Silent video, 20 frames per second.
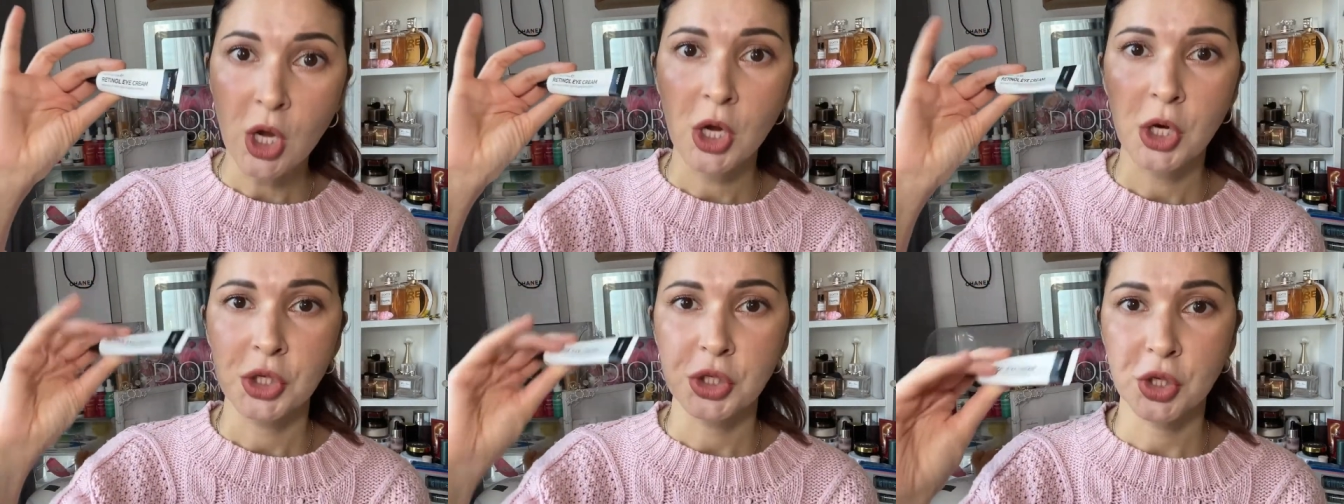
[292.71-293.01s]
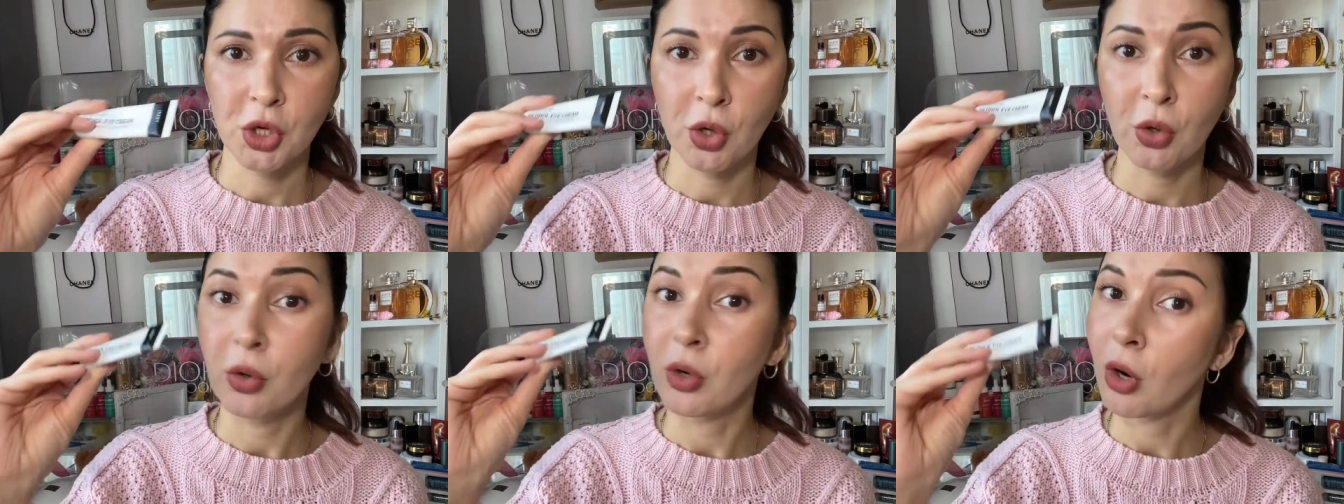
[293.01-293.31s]

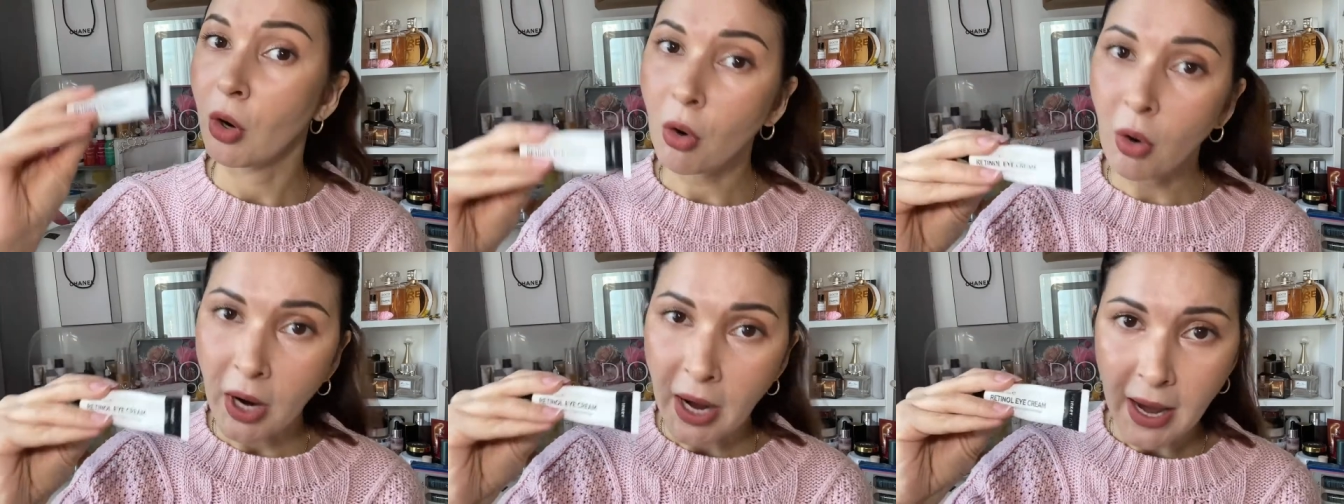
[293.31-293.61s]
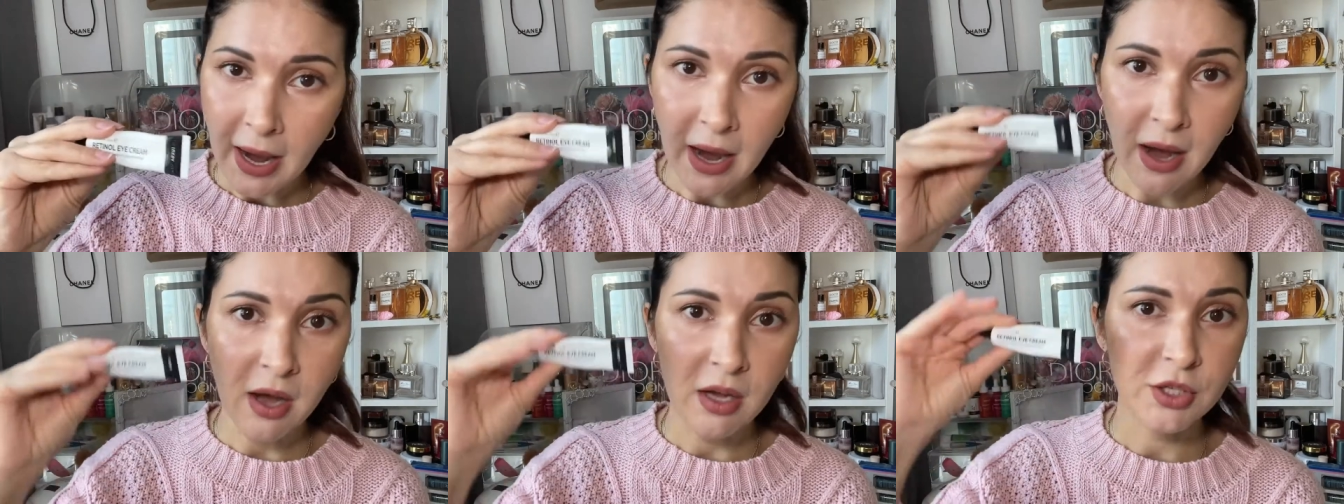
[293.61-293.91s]
so go
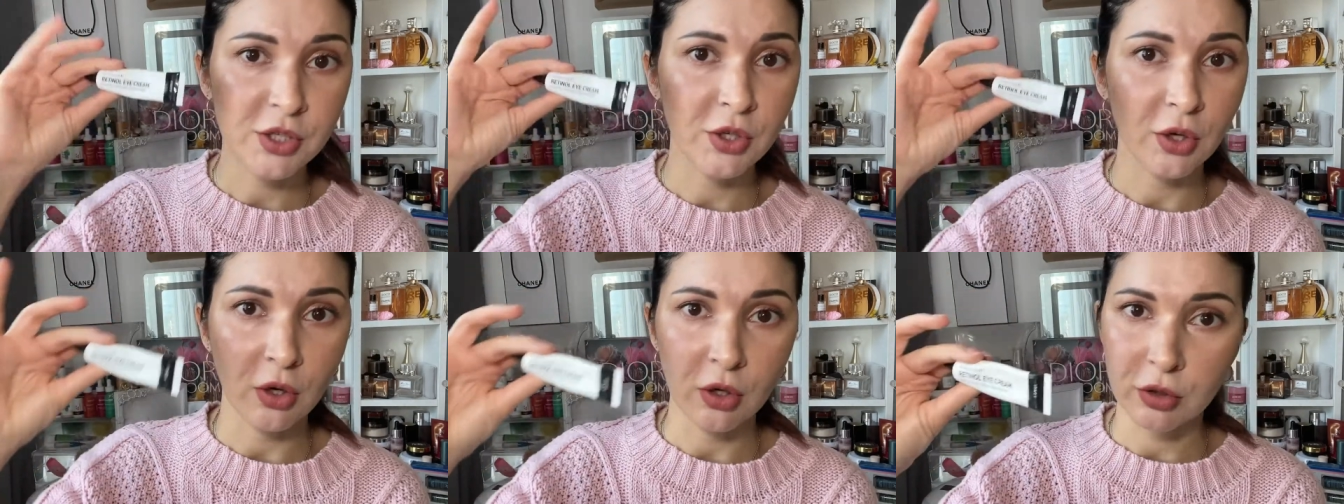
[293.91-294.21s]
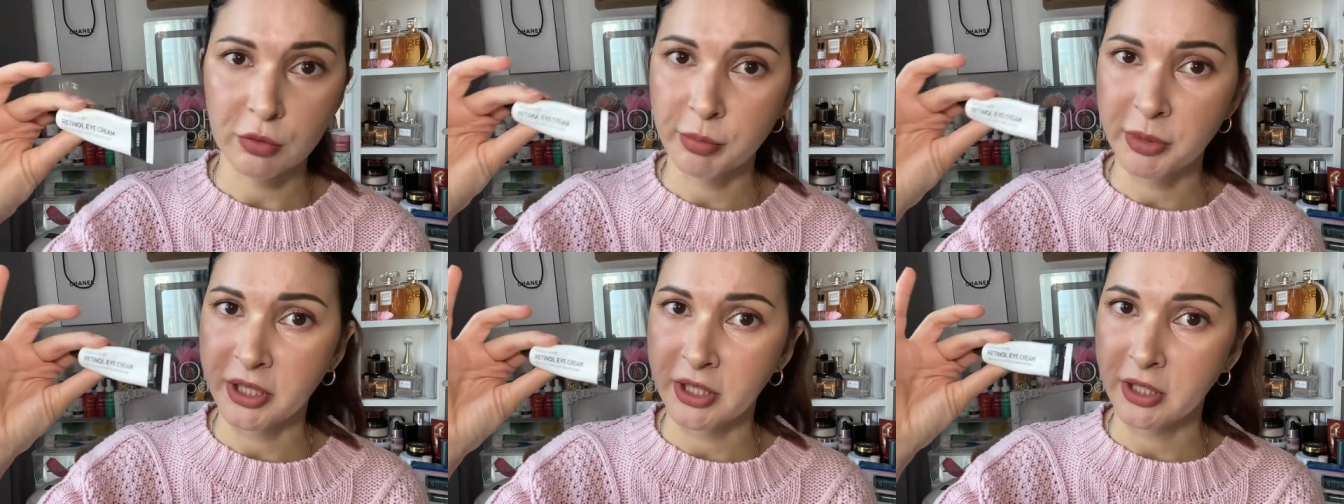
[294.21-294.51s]
ahead,
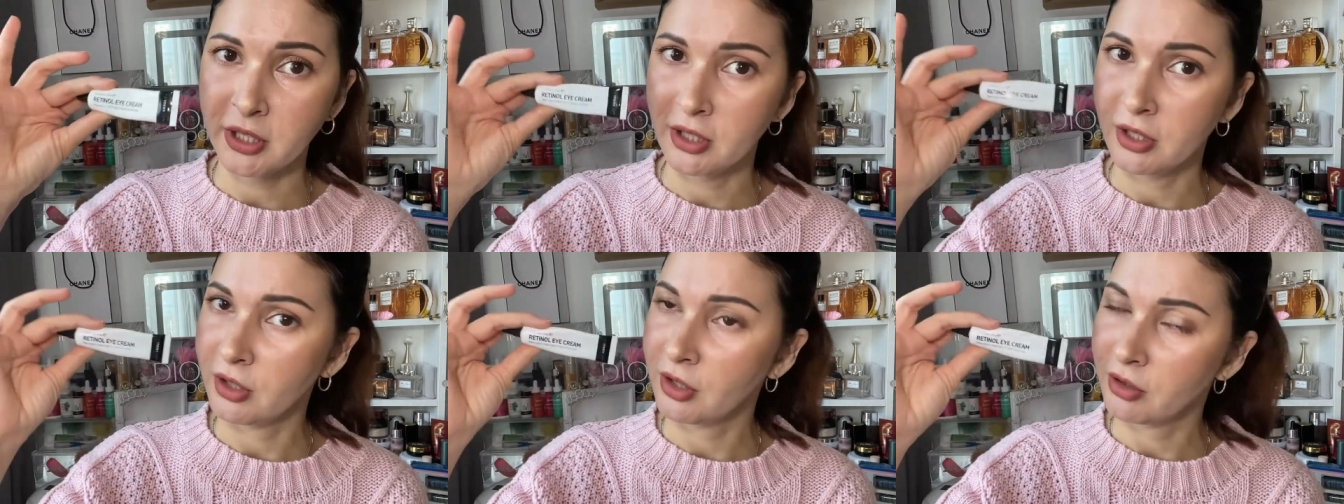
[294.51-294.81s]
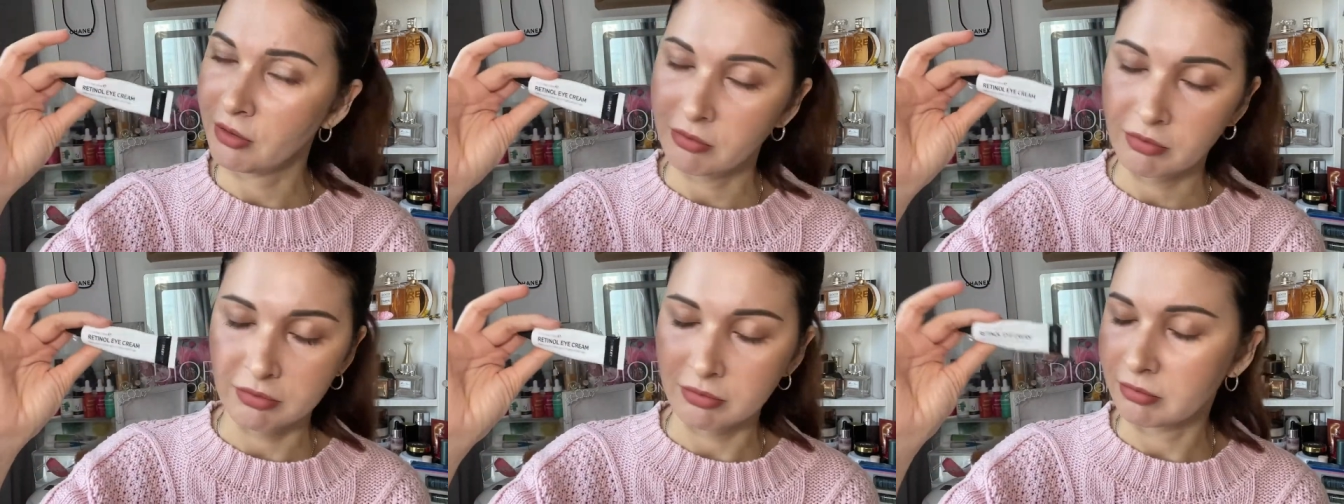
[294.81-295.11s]
don't be
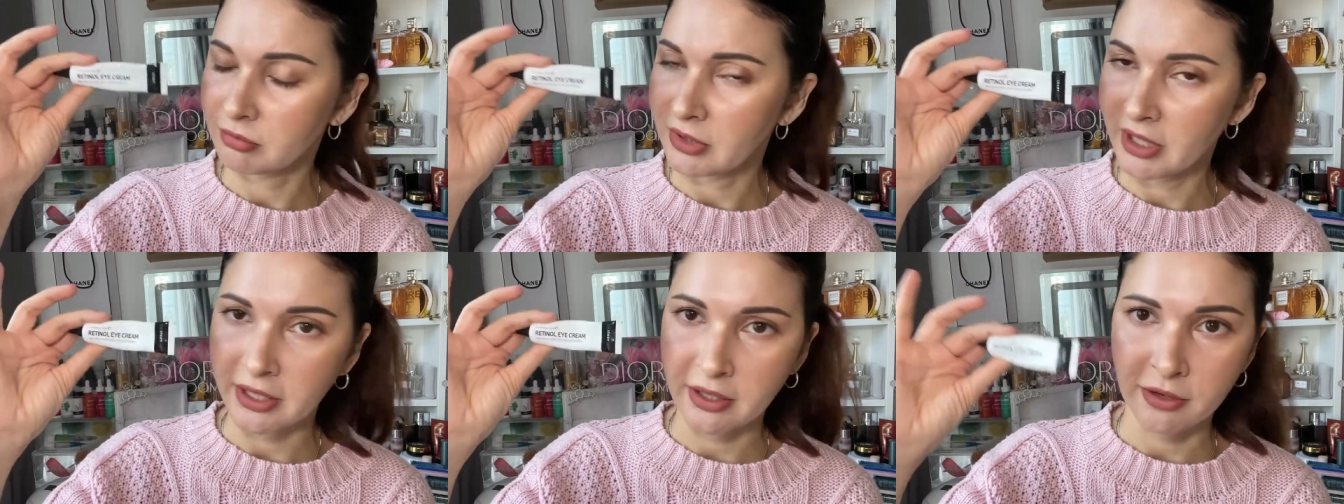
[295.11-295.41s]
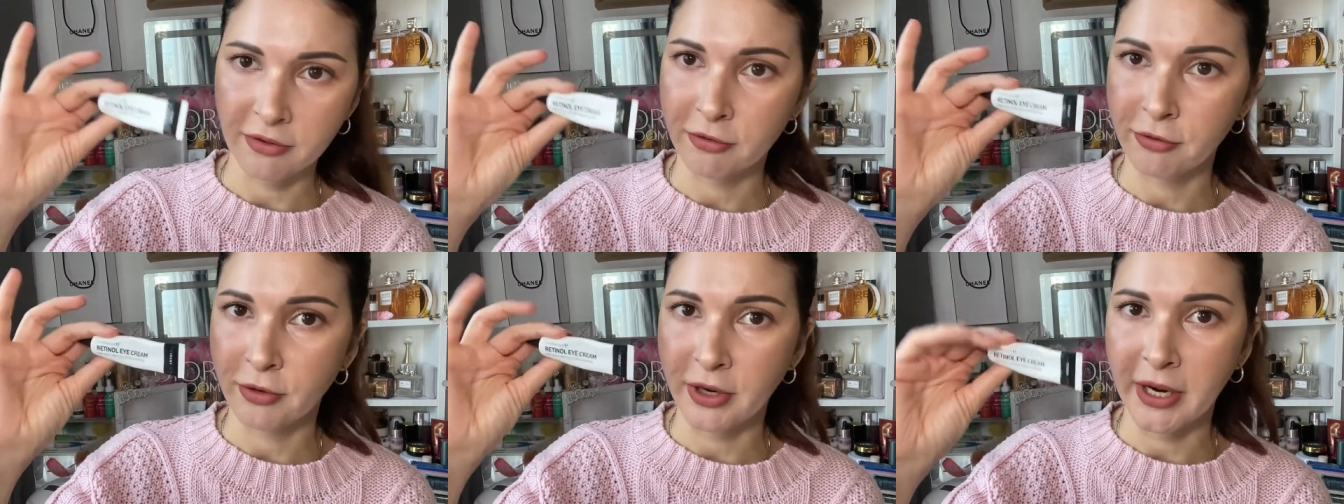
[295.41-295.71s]
like
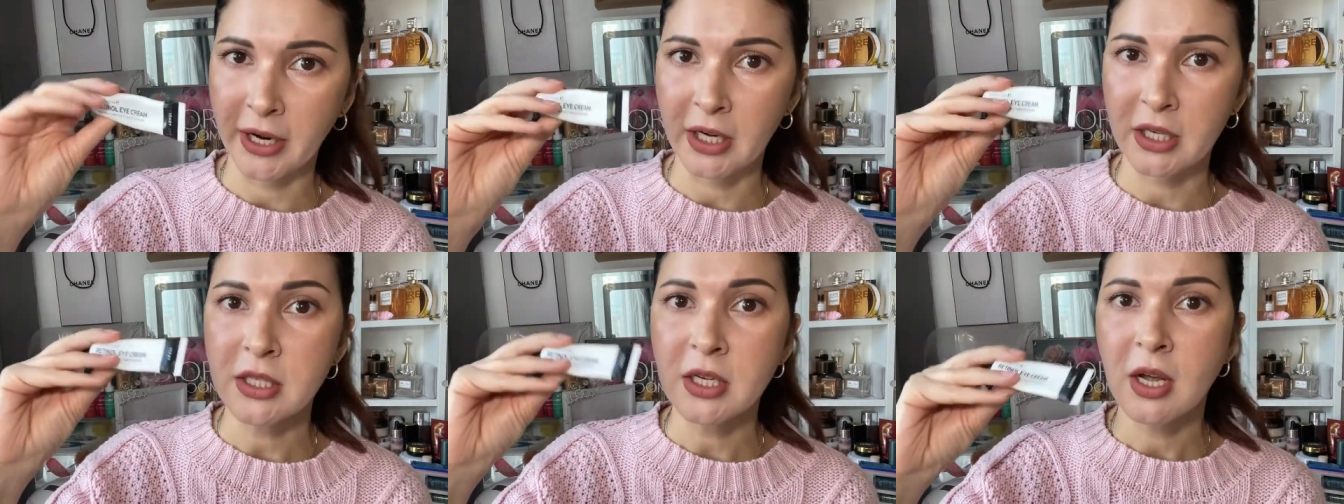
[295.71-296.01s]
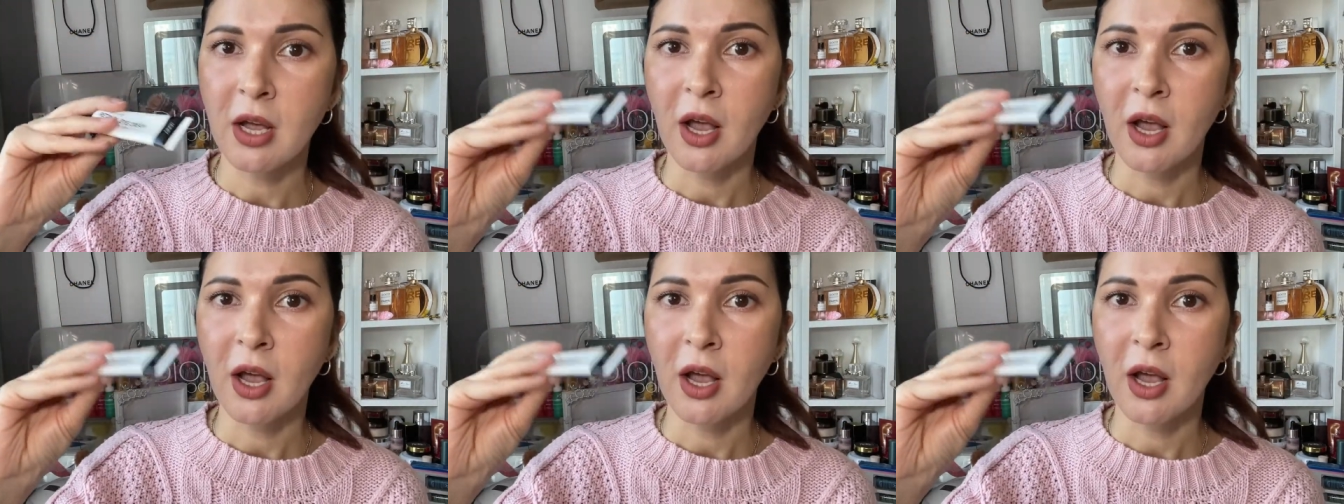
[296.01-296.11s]
afraid.